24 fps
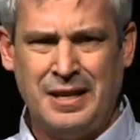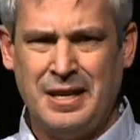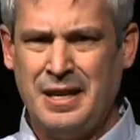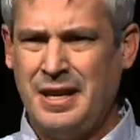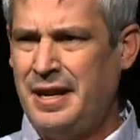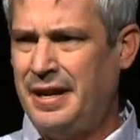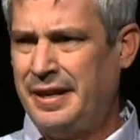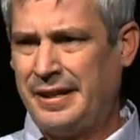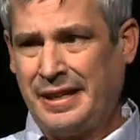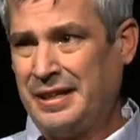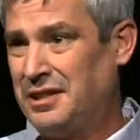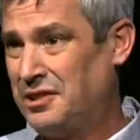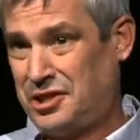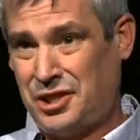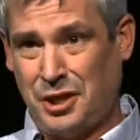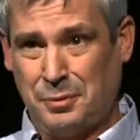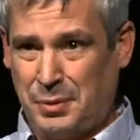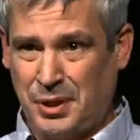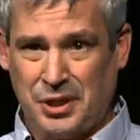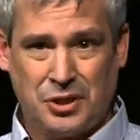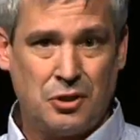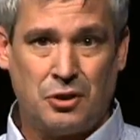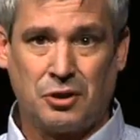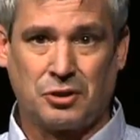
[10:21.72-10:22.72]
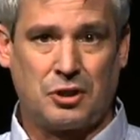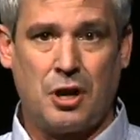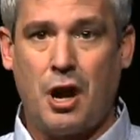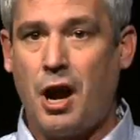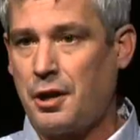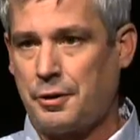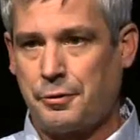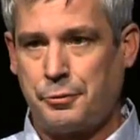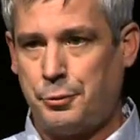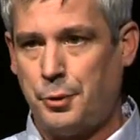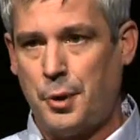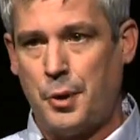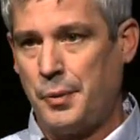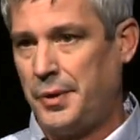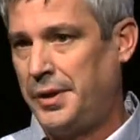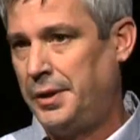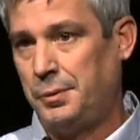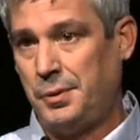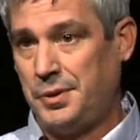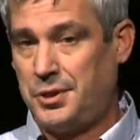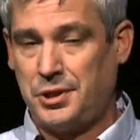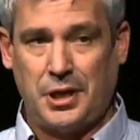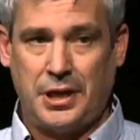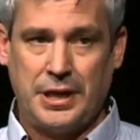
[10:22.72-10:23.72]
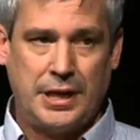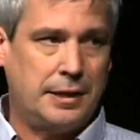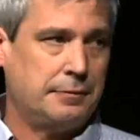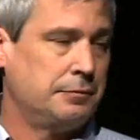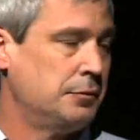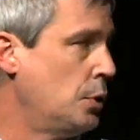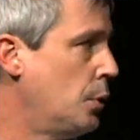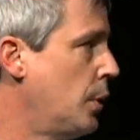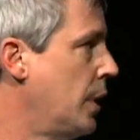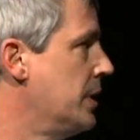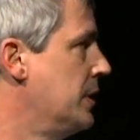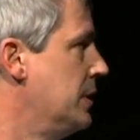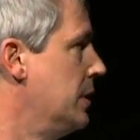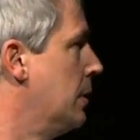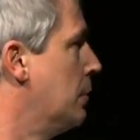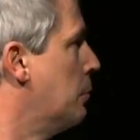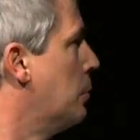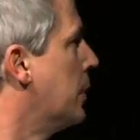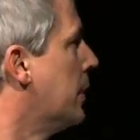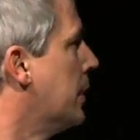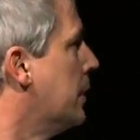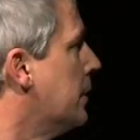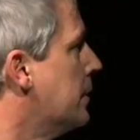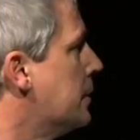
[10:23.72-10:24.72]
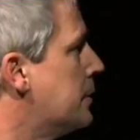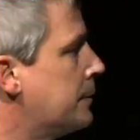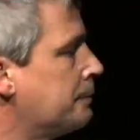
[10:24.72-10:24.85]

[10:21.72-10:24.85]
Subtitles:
and against something called cock throwing, which I have no idea what is.